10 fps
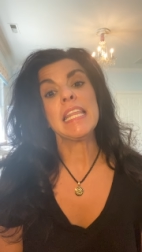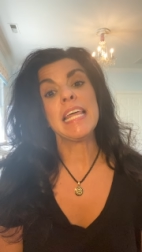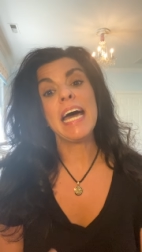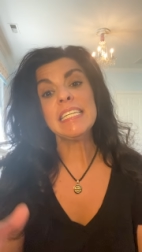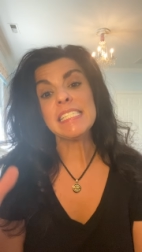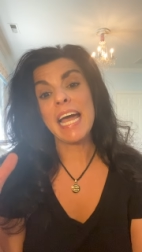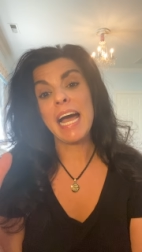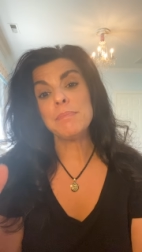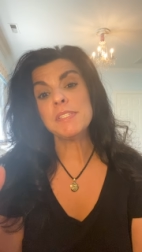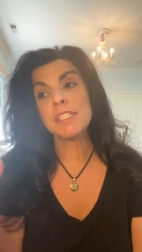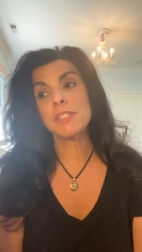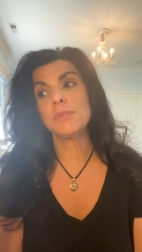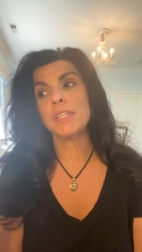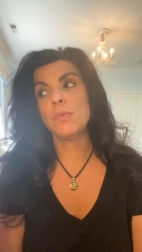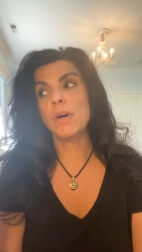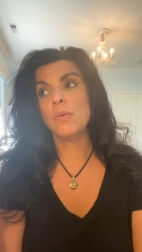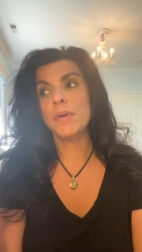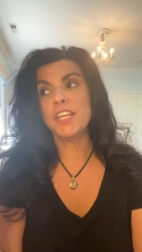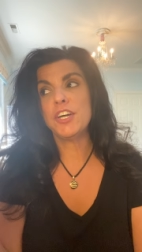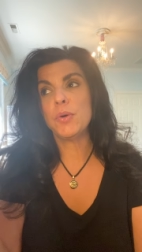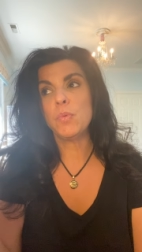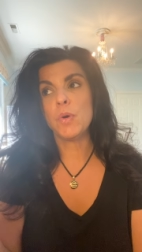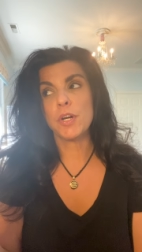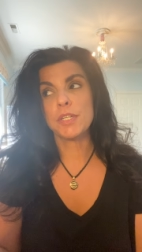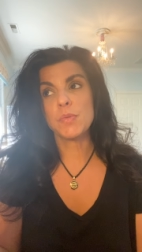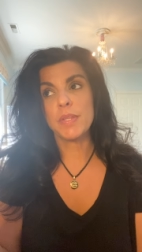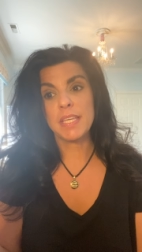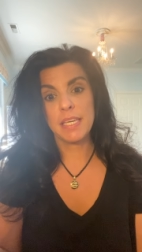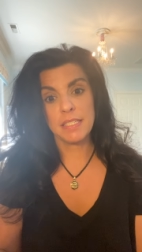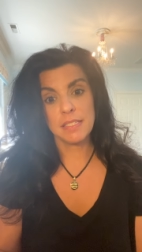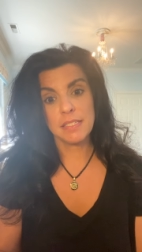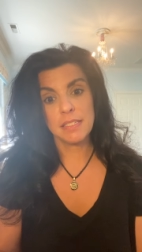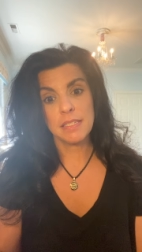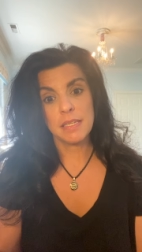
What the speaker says: That is absolutely what we know works with kids.